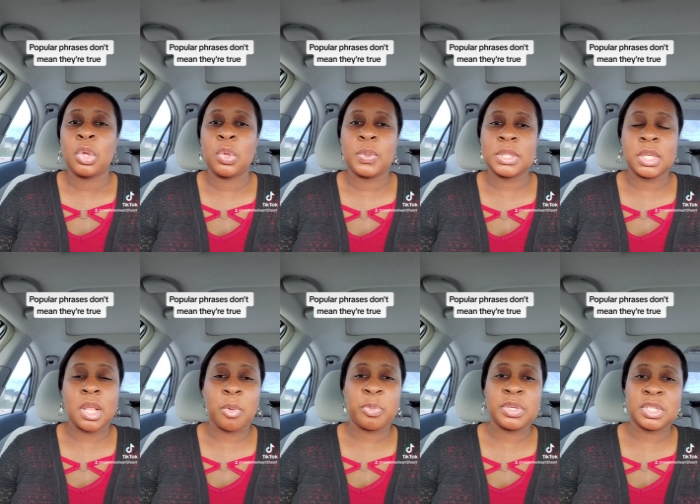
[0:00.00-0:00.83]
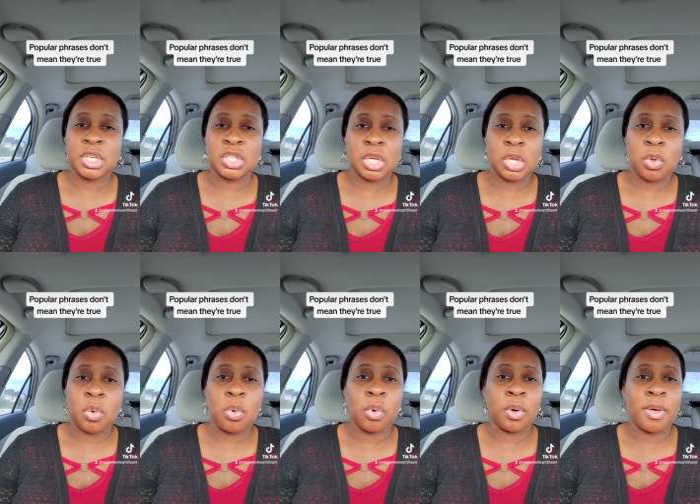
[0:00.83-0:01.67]
who is in that position
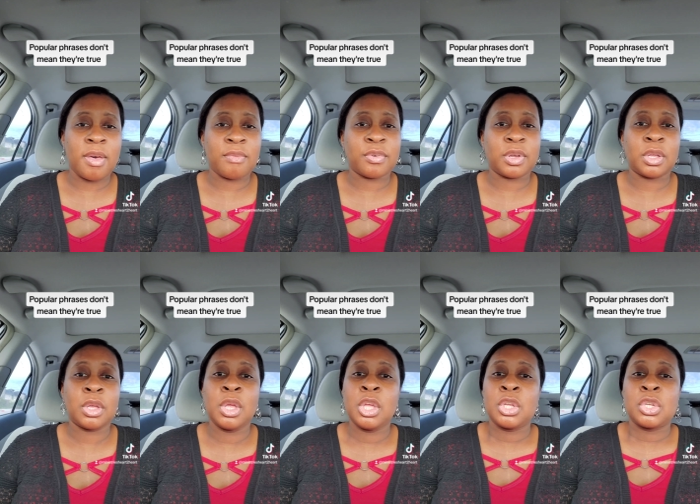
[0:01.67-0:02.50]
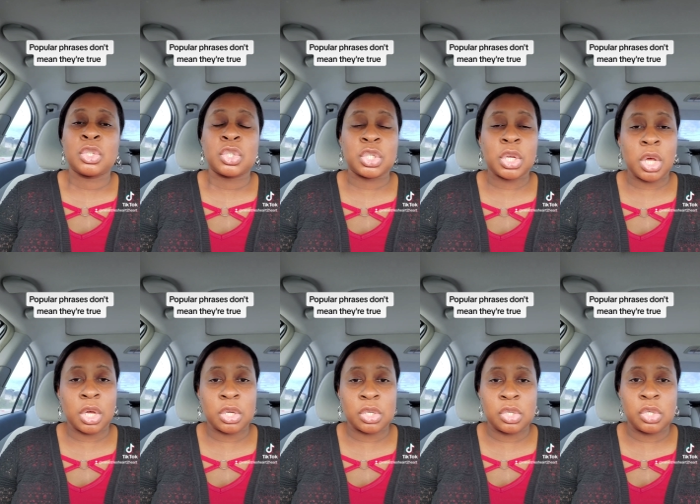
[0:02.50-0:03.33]
or every
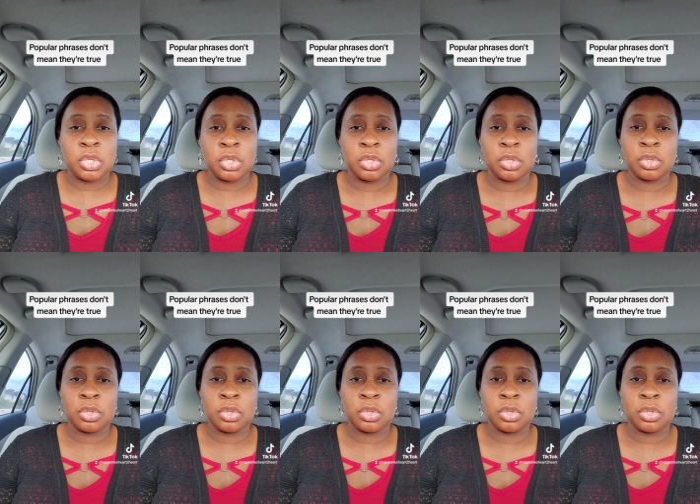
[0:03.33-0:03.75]
church